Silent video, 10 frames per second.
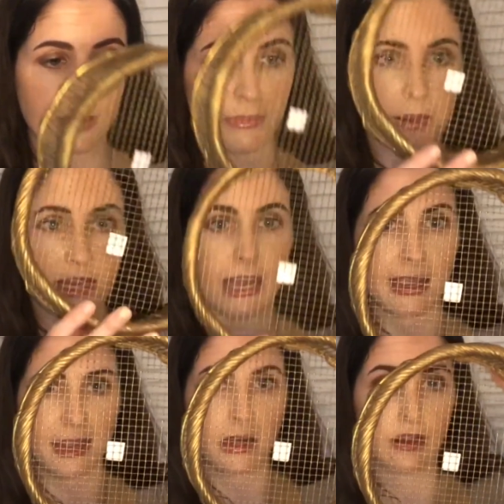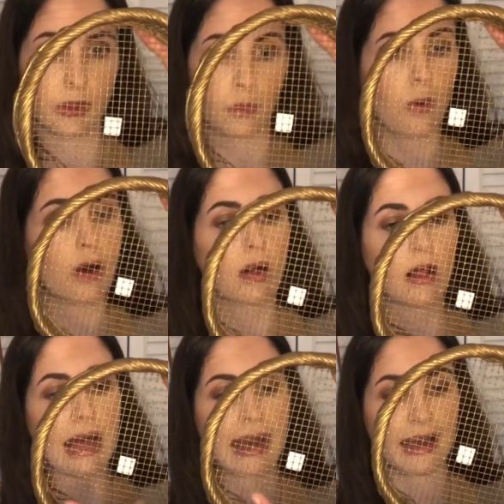maybe hanging it on the
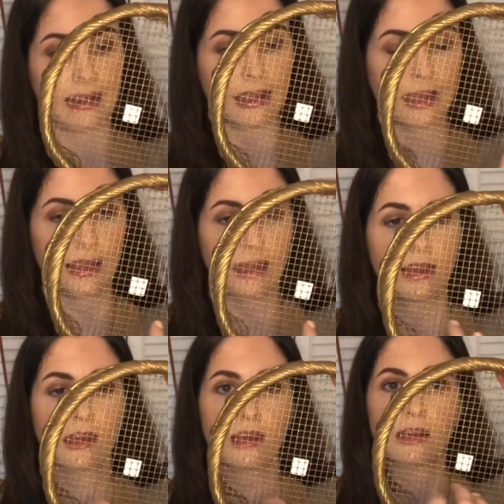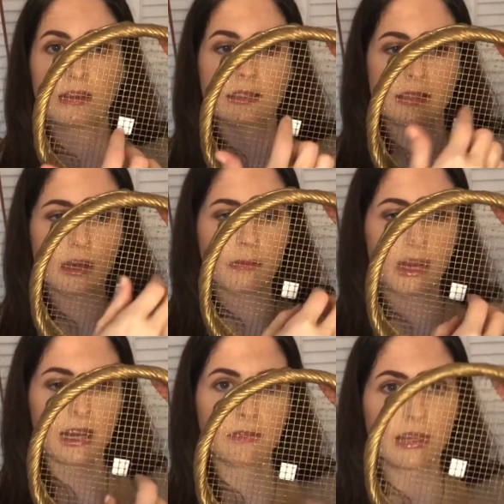wall, adding some
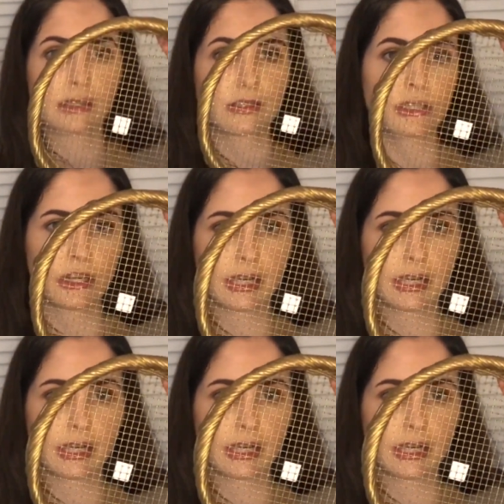kind of insert